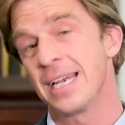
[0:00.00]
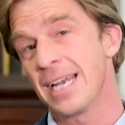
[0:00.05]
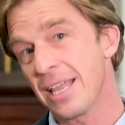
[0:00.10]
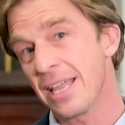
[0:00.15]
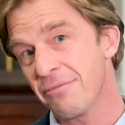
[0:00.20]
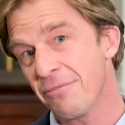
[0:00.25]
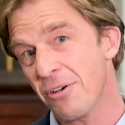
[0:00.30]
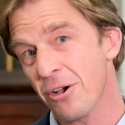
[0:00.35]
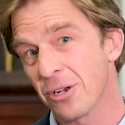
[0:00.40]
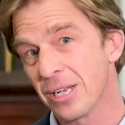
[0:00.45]
Now
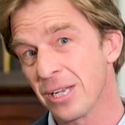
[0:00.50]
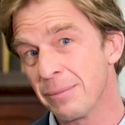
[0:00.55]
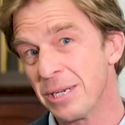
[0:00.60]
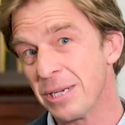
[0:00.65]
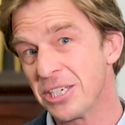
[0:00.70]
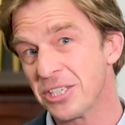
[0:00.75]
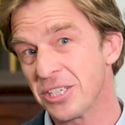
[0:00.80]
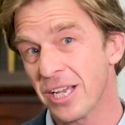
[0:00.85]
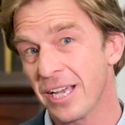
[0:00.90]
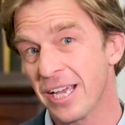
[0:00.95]
the final
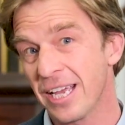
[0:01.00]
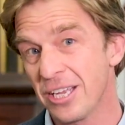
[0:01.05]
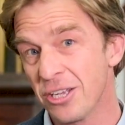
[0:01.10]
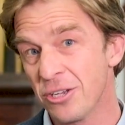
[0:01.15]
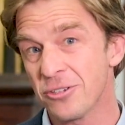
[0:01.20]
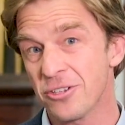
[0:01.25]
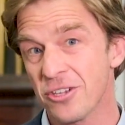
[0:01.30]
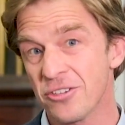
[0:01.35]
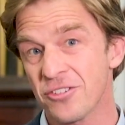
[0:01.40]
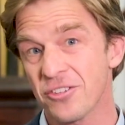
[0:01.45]
image he
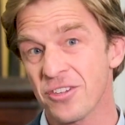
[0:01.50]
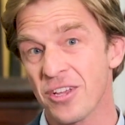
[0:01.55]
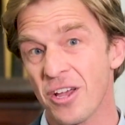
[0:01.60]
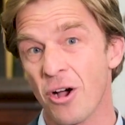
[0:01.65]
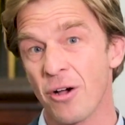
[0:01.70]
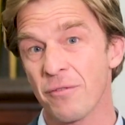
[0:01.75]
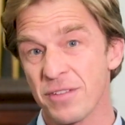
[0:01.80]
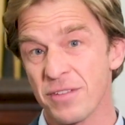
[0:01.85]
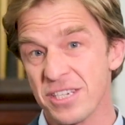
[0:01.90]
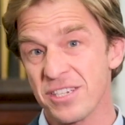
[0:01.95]
uses
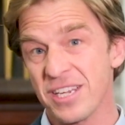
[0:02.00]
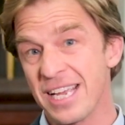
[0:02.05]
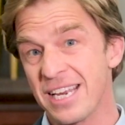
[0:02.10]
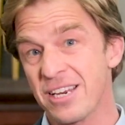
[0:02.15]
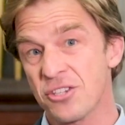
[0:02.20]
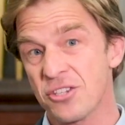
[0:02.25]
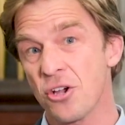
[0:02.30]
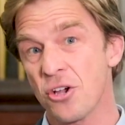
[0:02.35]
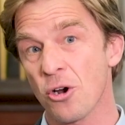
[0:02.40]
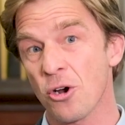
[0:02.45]
of this
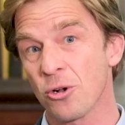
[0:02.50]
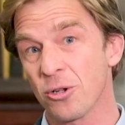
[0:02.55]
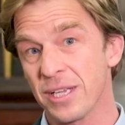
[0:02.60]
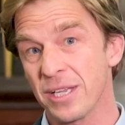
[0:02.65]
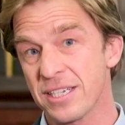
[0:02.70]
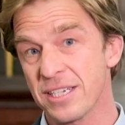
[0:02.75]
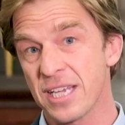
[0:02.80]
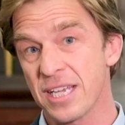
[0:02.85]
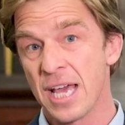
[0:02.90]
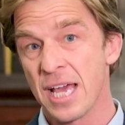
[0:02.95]
inner circle
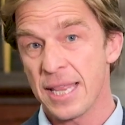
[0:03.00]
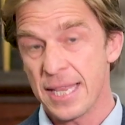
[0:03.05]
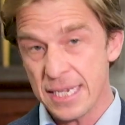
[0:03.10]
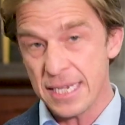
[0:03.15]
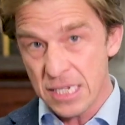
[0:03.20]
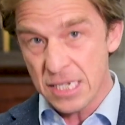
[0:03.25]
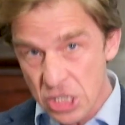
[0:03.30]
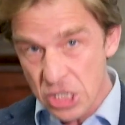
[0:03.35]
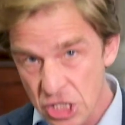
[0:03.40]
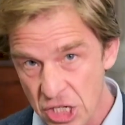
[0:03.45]
is
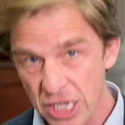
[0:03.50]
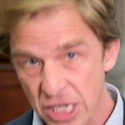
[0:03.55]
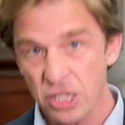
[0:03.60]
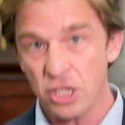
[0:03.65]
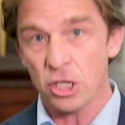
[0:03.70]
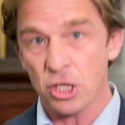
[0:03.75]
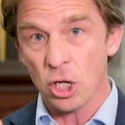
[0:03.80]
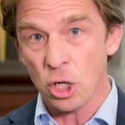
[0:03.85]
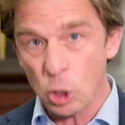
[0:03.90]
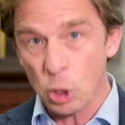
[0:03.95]
this
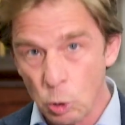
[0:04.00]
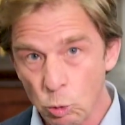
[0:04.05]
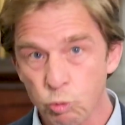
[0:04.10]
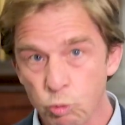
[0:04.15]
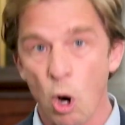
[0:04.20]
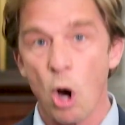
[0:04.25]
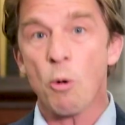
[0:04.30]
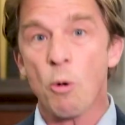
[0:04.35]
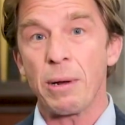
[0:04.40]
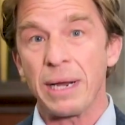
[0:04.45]
singular
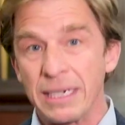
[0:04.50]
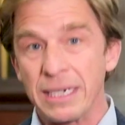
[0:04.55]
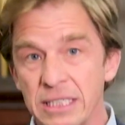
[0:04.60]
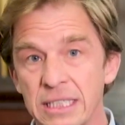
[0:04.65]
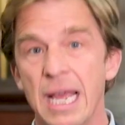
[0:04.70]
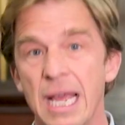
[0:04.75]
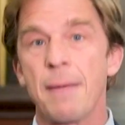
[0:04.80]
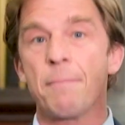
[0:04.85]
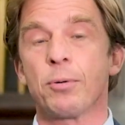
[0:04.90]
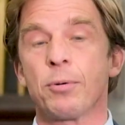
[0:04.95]
growing
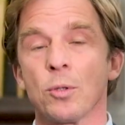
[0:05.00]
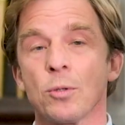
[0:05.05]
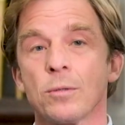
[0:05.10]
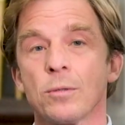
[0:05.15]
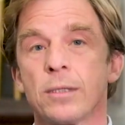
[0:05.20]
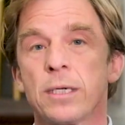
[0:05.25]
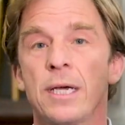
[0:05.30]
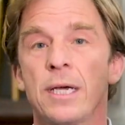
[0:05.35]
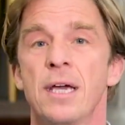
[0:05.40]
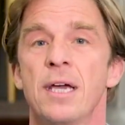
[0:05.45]
temple.
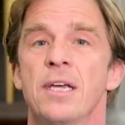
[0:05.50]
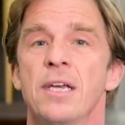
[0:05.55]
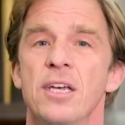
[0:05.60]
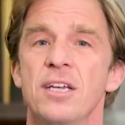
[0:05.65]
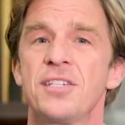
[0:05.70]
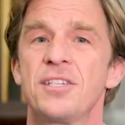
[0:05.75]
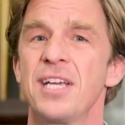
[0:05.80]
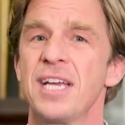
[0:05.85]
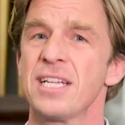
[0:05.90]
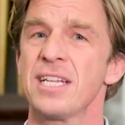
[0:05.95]

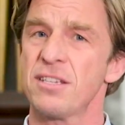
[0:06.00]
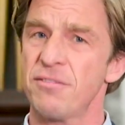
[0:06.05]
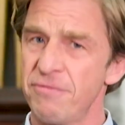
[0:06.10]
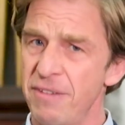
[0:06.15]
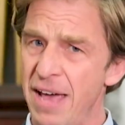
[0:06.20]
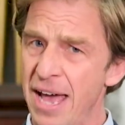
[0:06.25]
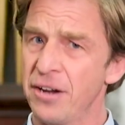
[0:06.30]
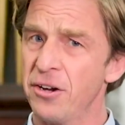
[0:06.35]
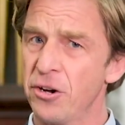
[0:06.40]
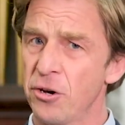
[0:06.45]
You see, it's
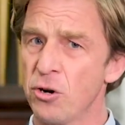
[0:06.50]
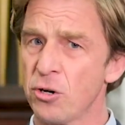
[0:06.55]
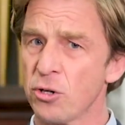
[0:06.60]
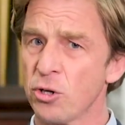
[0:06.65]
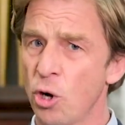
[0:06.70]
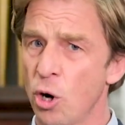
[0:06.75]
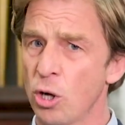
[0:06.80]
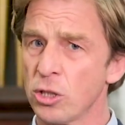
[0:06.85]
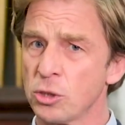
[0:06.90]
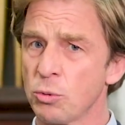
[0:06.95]
founded on
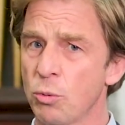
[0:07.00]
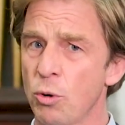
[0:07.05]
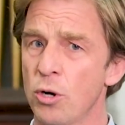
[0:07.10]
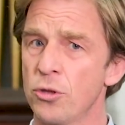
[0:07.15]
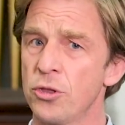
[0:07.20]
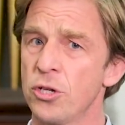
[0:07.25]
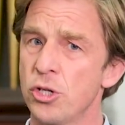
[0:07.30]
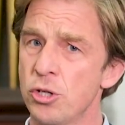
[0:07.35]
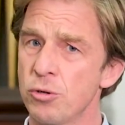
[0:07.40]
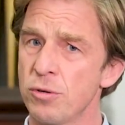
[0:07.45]
God's
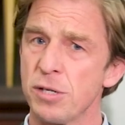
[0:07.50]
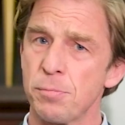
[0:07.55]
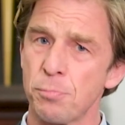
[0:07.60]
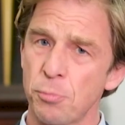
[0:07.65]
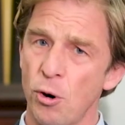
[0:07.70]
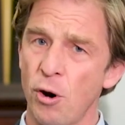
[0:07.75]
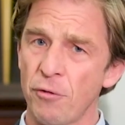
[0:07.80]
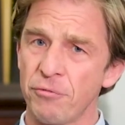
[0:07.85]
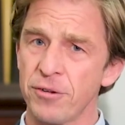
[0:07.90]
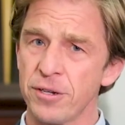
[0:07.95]
word. The Jewish
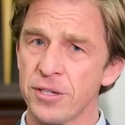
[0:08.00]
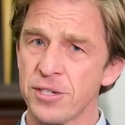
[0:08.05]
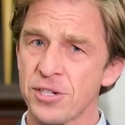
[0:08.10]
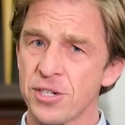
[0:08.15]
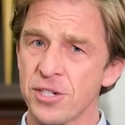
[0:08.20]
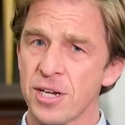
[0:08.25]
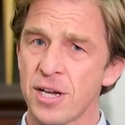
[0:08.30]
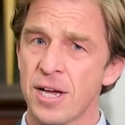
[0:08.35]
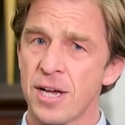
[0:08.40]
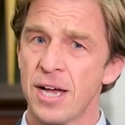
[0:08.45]

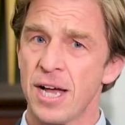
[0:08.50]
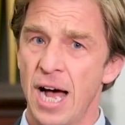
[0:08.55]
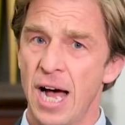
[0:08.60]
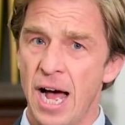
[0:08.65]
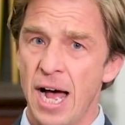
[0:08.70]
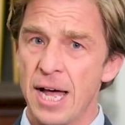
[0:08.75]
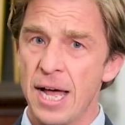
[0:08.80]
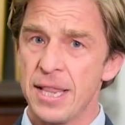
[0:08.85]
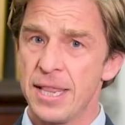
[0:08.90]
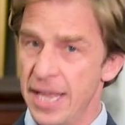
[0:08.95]
prophets,
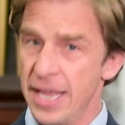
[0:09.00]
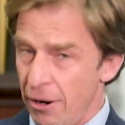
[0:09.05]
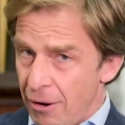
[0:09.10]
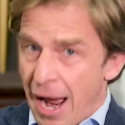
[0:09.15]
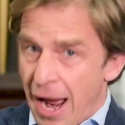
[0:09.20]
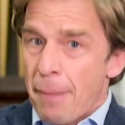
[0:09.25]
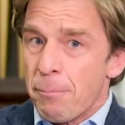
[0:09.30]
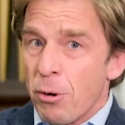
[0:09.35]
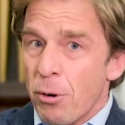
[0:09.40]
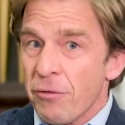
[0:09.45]
there
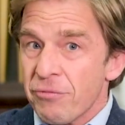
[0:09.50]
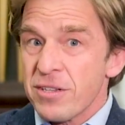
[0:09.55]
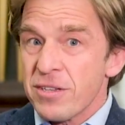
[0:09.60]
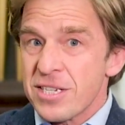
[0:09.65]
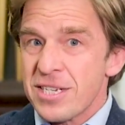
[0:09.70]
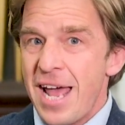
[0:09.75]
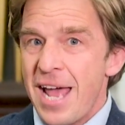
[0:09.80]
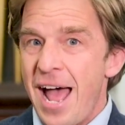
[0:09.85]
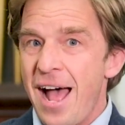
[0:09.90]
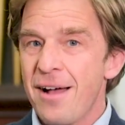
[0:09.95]
are
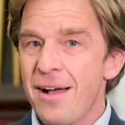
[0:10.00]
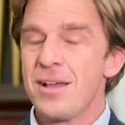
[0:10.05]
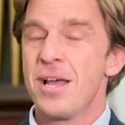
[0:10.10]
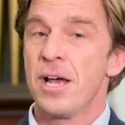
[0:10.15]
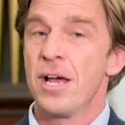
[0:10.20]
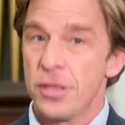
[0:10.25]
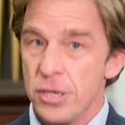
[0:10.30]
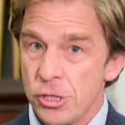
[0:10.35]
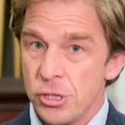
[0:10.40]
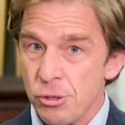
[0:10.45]
prophets now.
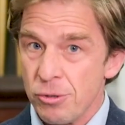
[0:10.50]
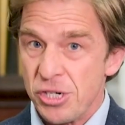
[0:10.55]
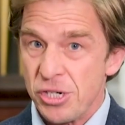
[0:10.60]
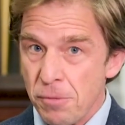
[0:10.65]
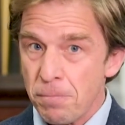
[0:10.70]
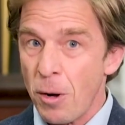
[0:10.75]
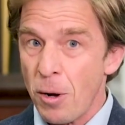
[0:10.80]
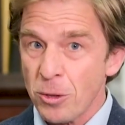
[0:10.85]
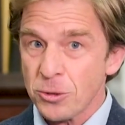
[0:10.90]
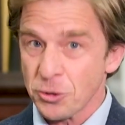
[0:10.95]
The Jewish
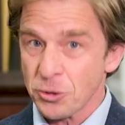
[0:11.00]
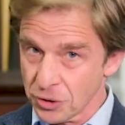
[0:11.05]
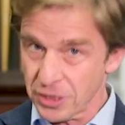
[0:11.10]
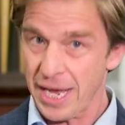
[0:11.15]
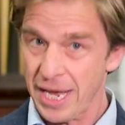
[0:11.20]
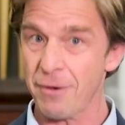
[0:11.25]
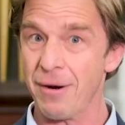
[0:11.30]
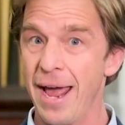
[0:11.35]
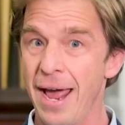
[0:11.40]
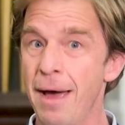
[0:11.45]
apostles,
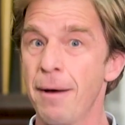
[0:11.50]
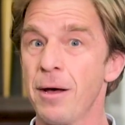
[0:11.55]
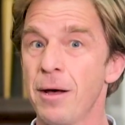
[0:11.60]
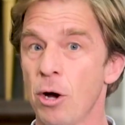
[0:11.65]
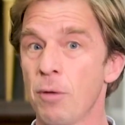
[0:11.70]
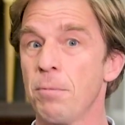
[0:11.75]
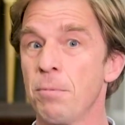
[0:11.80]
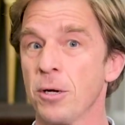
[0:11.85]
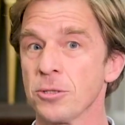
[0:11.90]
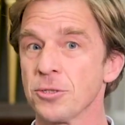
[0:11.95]
there are
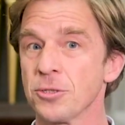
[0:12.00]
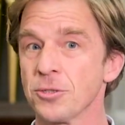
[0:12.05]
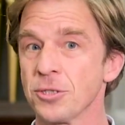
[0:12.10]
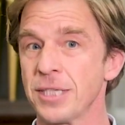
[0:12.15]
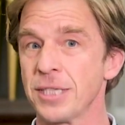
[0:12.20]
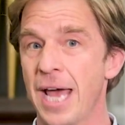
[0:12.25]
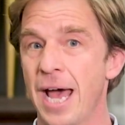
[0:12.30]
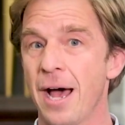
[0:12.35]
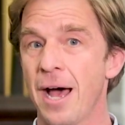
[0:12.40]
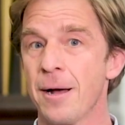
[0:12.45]
apostles
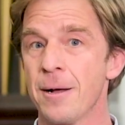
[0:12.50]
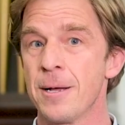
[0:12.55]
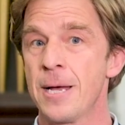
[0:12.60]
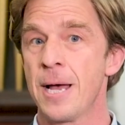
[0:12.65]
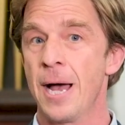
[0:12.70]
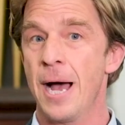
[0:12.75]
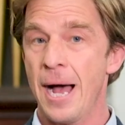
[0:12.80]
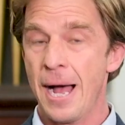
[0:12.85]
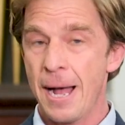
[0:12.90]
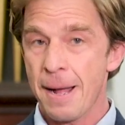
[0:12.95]
now.
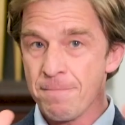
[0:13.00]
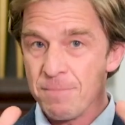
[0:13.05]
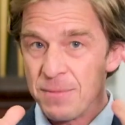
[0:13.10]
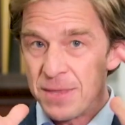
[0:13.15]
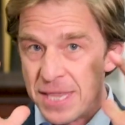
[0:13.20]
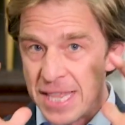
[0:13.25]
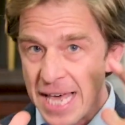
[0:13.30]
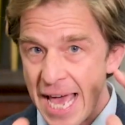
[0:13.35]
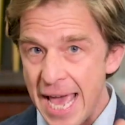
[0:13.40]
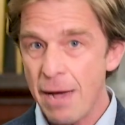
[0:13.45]

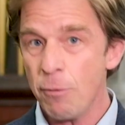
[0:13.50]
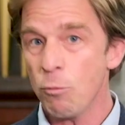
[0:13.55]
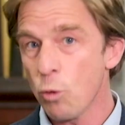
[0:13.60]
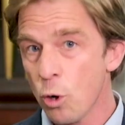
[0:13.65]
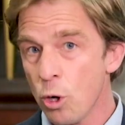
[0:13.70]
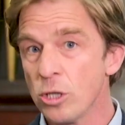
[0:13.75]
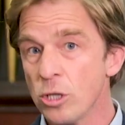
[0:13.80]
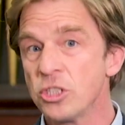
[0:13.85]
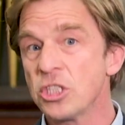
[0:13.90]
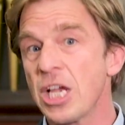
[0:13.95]
Their
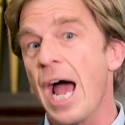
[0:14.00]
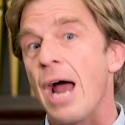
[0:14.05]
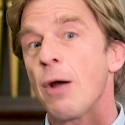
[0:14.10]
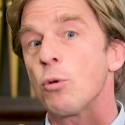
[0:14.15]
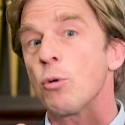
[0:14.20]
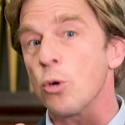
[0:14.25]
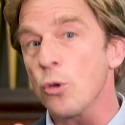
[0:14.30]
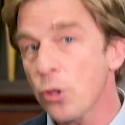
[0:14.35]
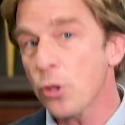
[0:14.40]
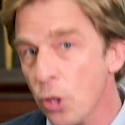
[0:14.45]
words
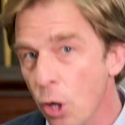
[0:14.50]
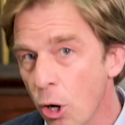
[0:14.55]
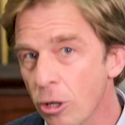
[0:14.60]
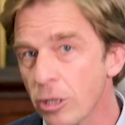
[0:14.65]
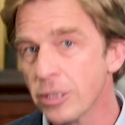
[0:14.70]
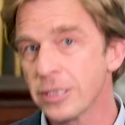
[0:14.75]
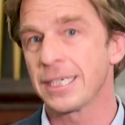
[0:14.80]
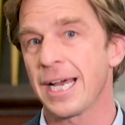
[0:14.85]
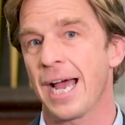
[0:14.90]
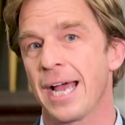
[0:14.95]
are
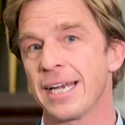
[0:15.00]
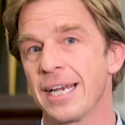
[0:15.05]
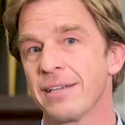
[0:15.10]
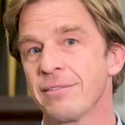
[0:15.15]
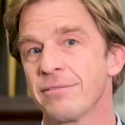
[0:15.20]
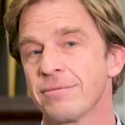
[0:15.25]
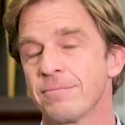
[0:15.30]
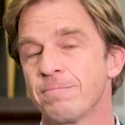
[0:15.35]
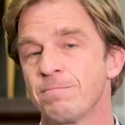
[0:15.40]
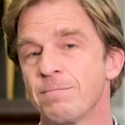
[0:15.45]

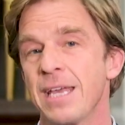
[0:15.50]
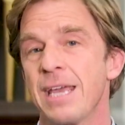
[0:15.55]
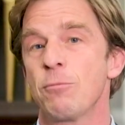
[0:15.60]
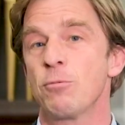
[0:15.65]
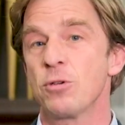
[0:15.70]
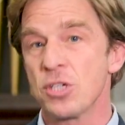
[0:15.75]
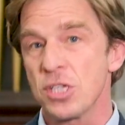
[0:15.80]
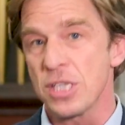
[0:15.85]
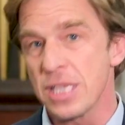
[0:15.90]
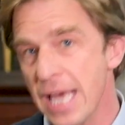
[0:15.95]
authoritative. It
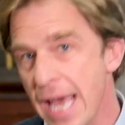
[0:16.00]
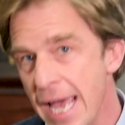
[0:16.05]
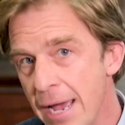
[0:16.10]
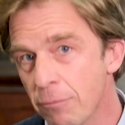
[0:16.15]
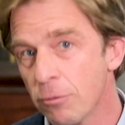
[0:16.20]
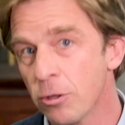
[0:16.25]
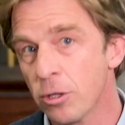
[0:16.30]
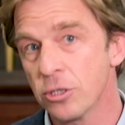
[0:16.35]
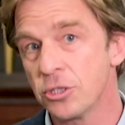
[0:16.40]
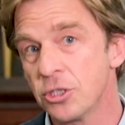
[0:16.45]
was their
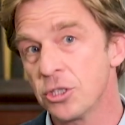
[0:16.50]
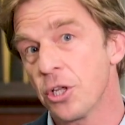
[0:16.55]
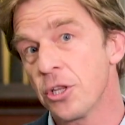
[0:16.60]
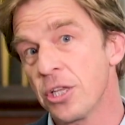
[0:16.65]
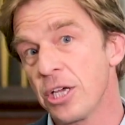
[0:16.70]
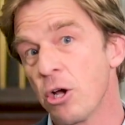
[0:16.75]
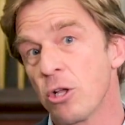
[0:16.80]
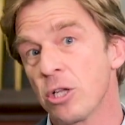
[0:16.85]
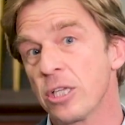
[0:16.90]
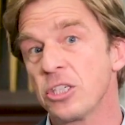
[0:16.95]
words that
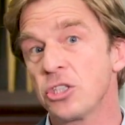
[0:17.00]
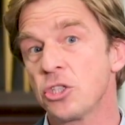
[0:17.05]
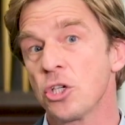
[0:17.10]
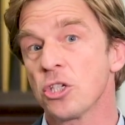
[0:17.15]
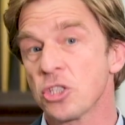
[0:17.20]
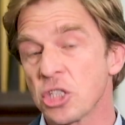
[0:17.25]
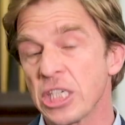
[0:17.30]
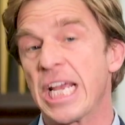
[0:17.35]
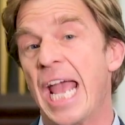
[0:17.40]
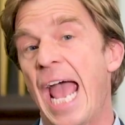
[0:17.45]
the early
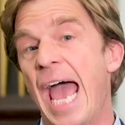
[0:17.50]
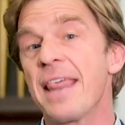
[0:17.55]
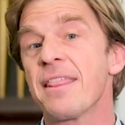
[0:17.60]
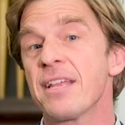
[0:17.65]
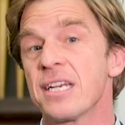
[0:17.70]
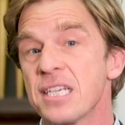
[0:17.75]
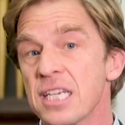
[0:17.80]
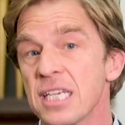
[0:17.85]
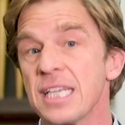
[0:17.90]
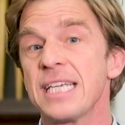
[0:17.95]
church
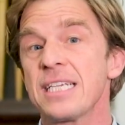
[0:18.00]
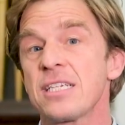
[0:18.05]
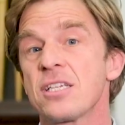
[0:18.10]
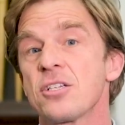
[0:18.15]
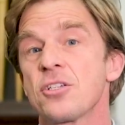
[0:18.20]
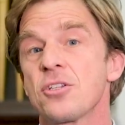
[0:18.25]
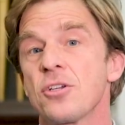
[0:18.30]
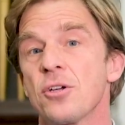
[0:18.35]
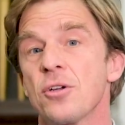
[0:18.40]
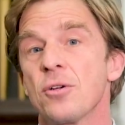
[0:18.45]
gathered to
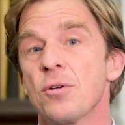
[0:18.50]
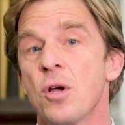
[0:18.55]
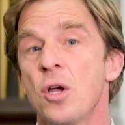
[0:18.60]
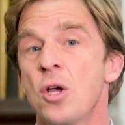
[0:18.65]
listen to.